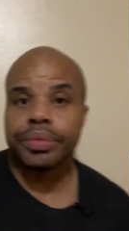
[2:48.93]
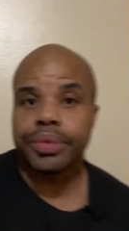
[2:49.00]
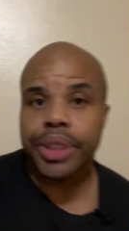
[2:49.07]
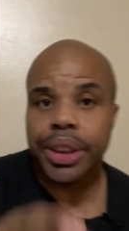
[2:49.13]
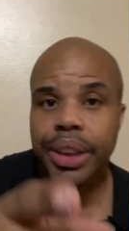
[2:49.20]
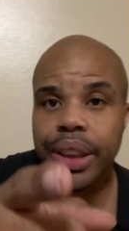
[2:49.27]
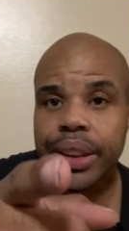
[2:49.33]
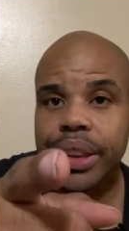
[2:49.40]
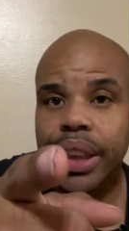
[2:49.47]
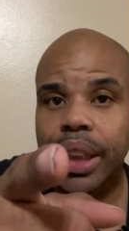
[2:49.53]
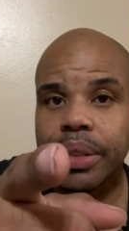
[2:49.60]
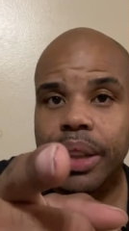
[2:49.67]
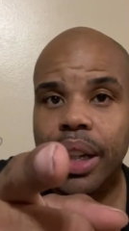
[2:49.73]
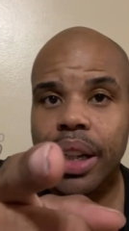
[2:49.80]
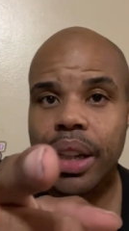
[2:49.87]
Till next
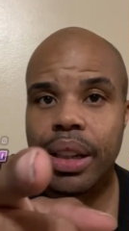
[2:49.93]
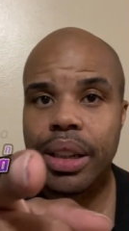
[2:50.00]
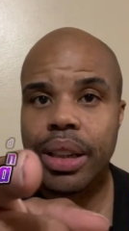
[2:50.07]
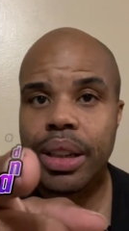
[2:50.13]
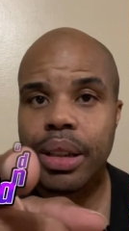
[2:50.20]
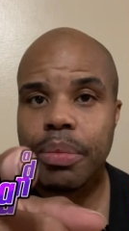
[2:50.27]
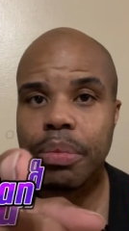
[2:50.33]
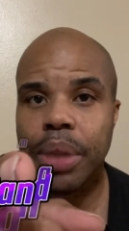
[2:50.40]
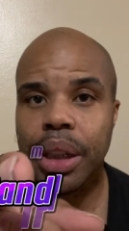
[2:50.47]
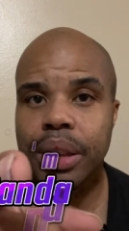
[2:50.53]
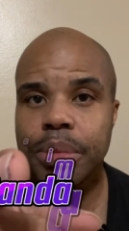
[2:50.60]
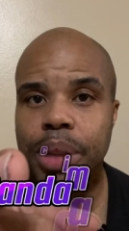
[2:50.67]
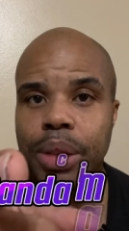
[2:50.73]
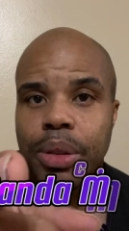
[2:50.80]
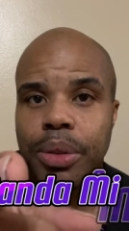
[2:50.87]
time, y'all.
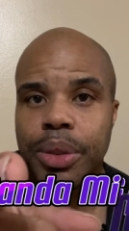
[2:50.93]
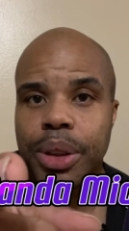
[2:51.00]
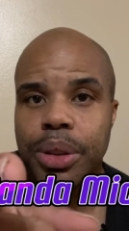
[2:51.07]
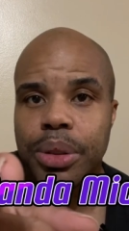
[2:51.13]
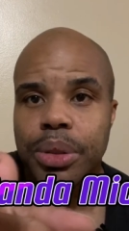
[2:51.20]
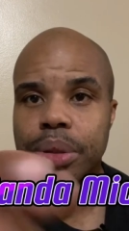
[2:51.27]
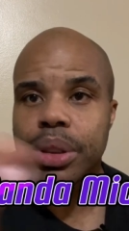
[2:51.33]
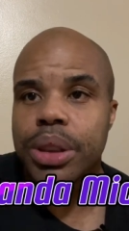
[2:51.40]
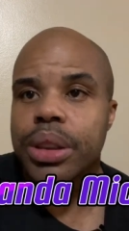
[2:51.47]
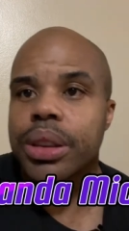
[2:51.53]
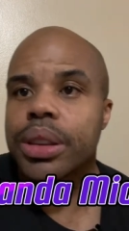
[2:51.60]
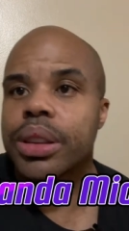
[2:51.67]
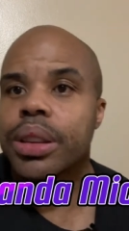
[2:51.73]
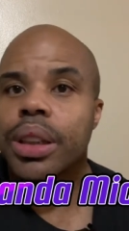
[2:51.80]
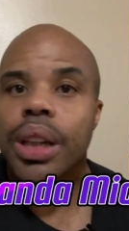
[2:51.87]
Baker's Man reviews
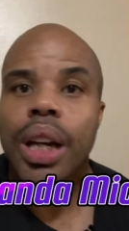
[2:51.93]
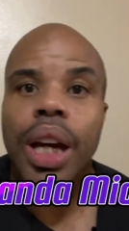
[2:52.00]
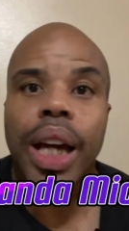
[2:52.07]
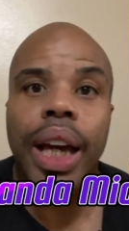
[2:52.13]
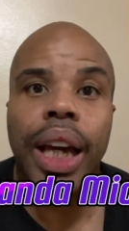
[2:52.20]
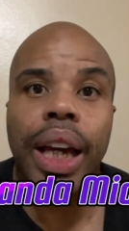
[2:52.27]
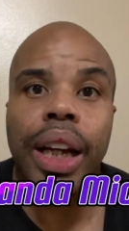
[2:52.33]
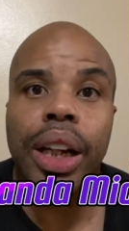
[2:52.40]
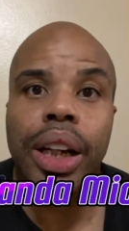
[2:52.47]
and